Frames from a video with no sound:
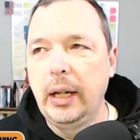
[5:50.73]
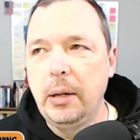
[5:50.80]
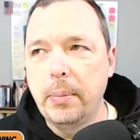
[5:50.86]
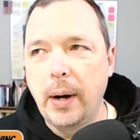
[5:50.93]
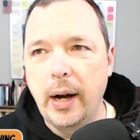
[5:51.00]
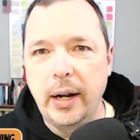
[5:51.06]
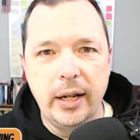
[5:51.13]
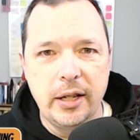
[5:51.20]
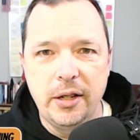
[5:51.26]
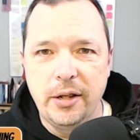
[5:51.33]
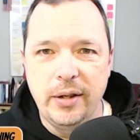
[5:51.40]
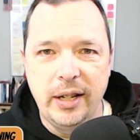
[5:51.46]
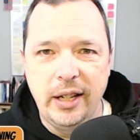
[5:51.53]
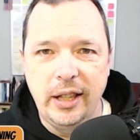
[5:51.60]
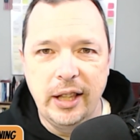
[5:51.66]
Anybody
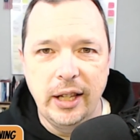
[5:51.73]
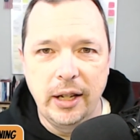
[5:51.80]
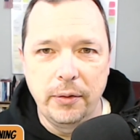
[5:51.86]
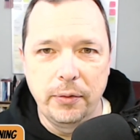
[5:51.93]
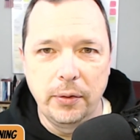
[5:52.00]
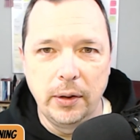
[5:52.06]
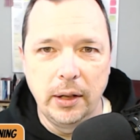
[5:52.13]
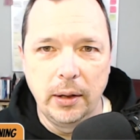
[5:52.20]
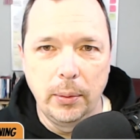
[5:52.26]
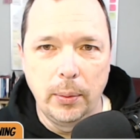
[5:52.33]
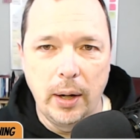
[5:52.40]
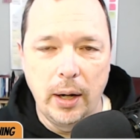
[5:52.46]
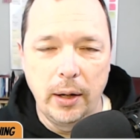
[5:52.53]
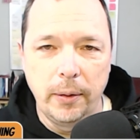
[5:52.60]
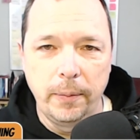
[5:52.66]
can do anything for a
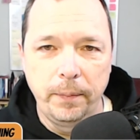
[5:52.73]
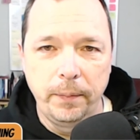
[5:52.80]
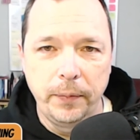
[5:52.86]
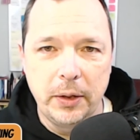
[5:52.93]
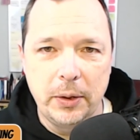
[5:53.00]
little while.